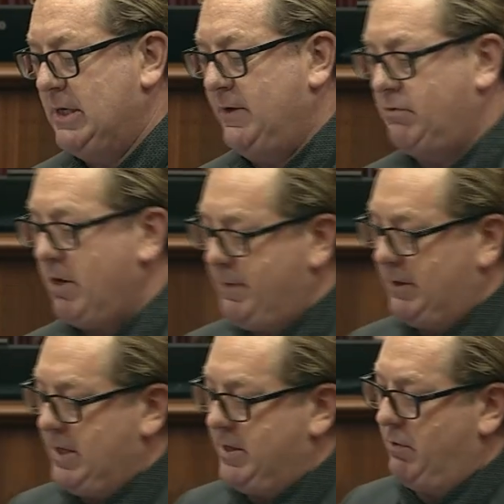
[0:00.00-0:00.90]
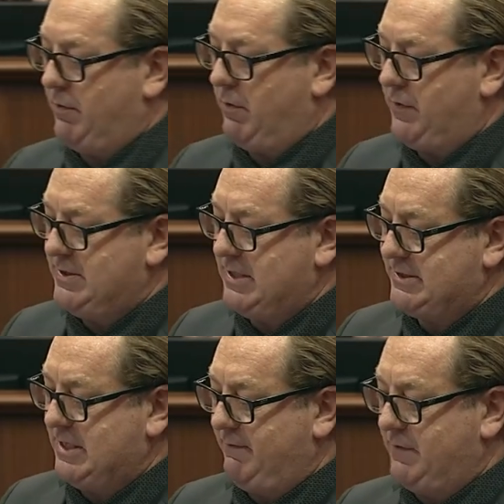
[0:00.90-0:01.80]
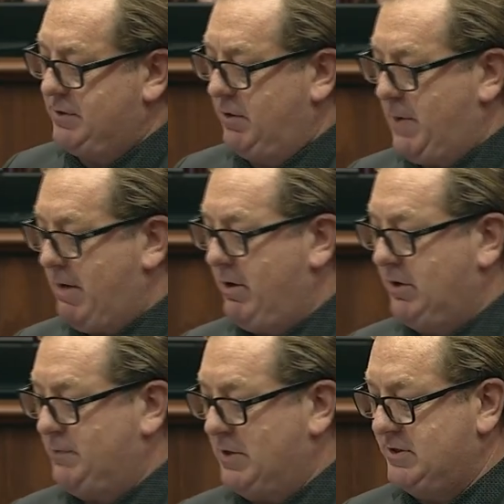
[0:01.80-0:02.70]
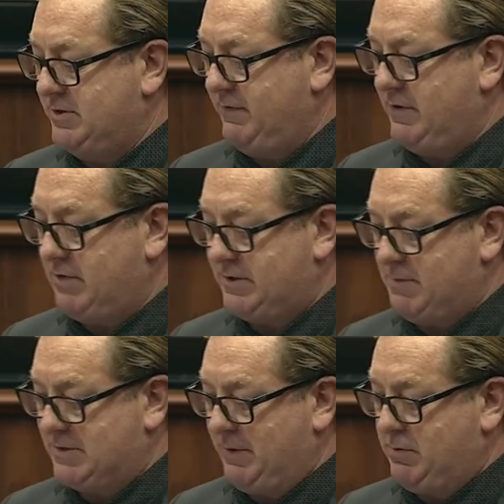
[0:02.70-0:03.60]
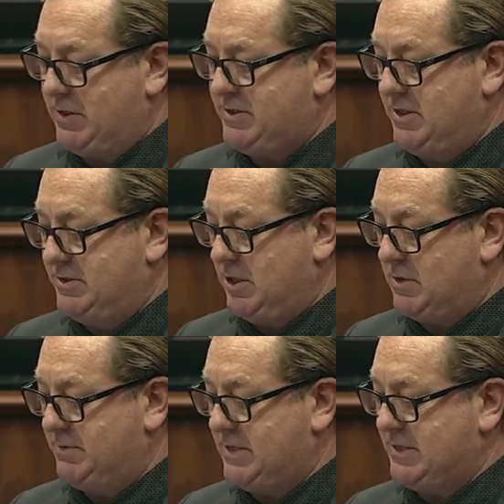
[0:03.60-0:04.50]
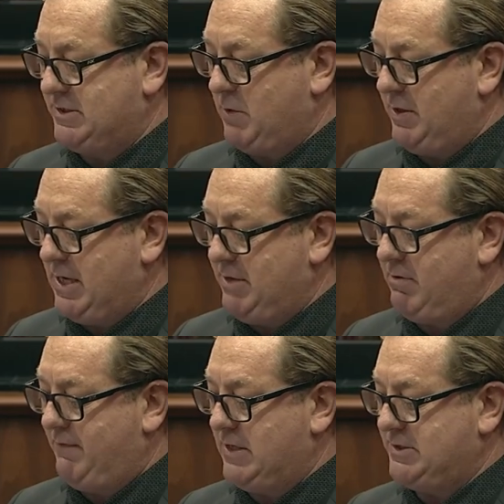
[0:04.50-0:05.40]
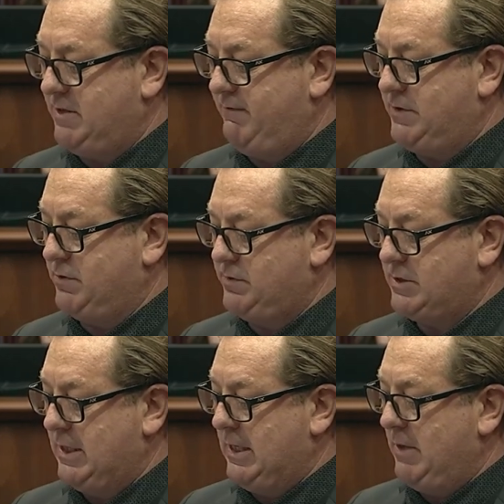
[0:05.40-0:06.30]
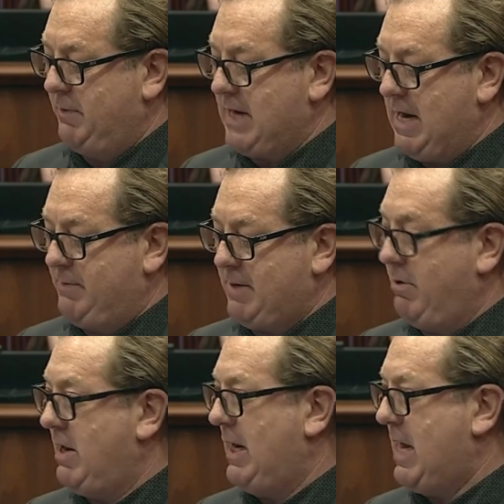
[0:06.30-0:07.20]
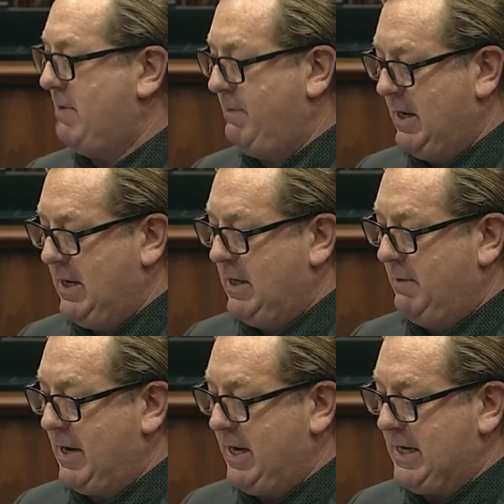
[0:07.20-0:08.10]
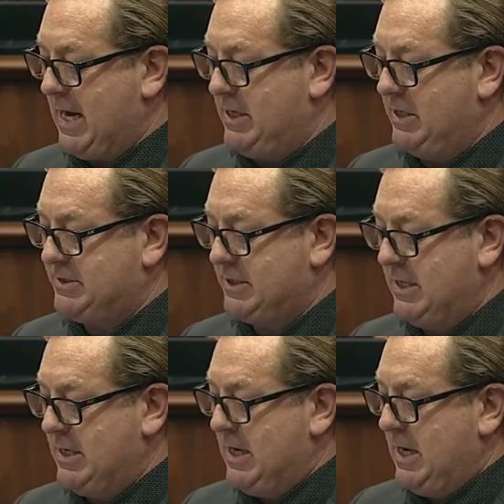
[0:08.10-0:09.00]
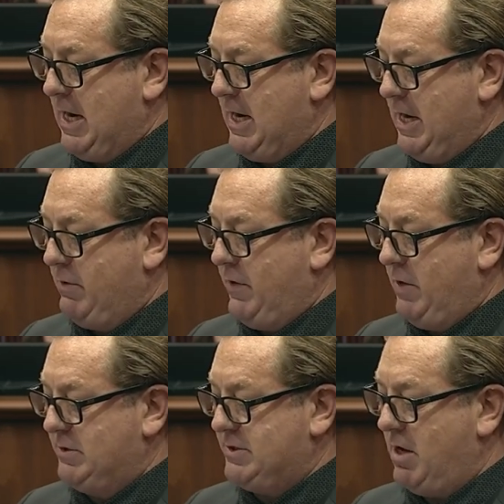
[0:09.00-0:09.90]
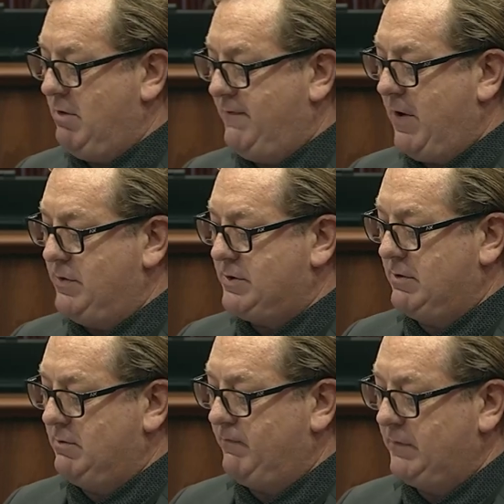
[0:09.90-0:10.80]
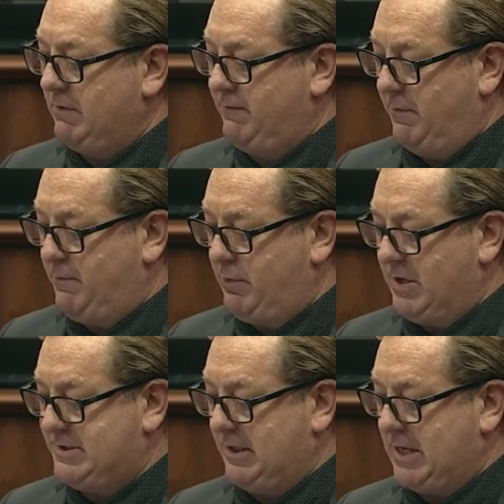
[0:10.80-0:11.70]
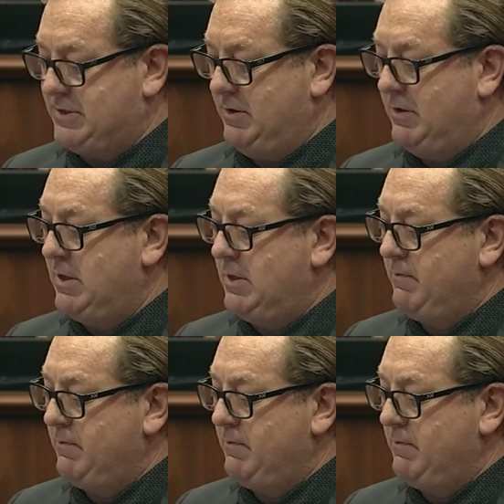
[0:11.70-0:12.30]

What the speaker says: The credibility and authenticity of the two apparent expressions of interest must be questioned in circumstances where neither of these individuals became WA Labor Party candidates, and there was no vote for pre-selection